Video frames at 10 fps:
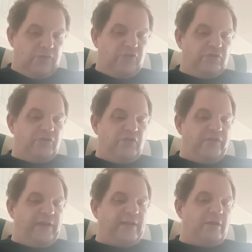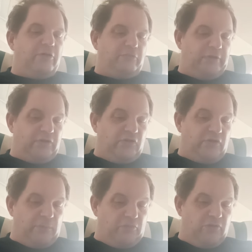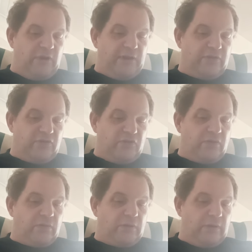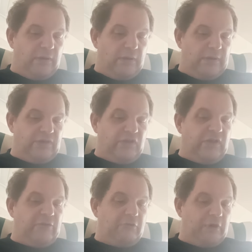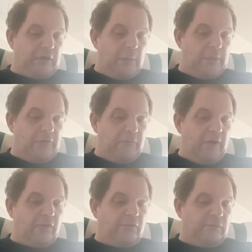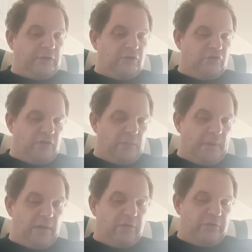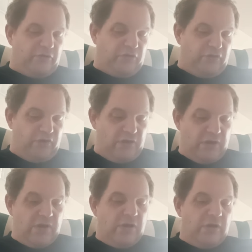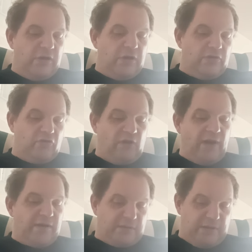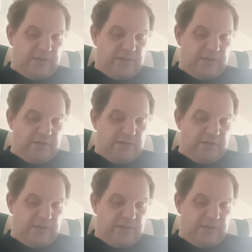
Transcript: Sons of England, which is a brilliant song, and Secret Commonwealth, which is a bonus track.